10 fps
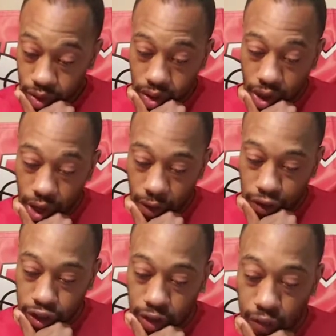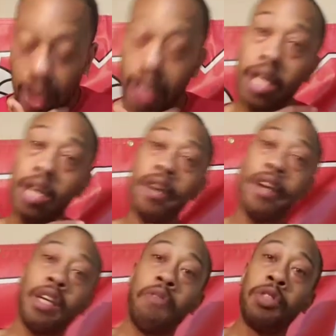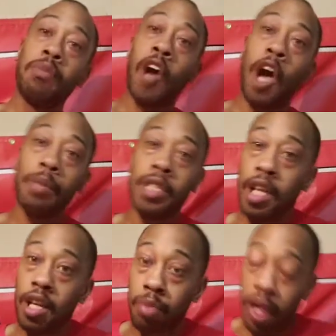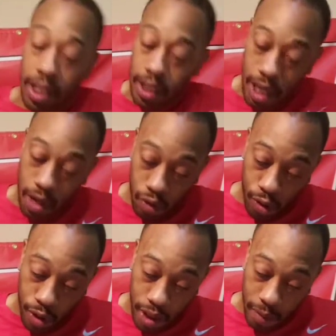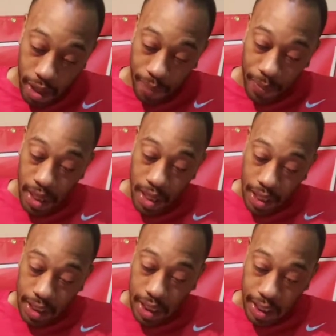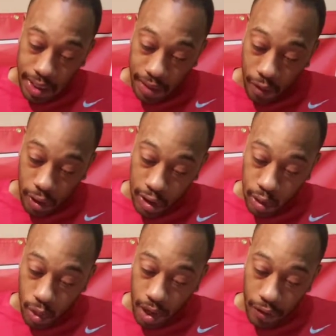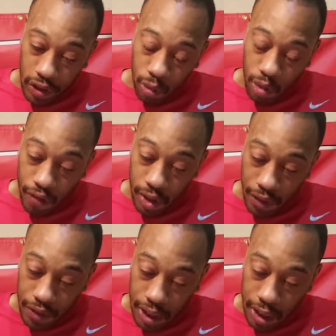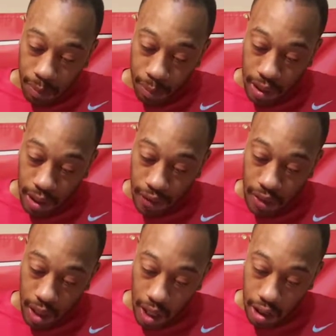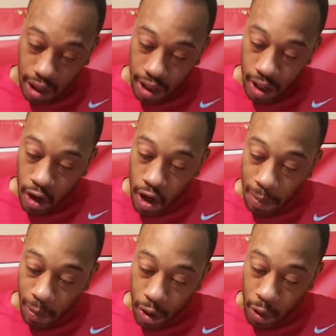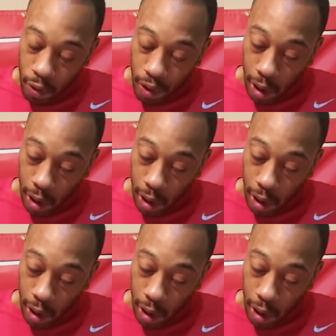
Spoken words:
All right. Just going to read it, give you some commentary, break it down real quick, man. It says in verse 12, it says, whoever loves discipline loves knowledge, but one who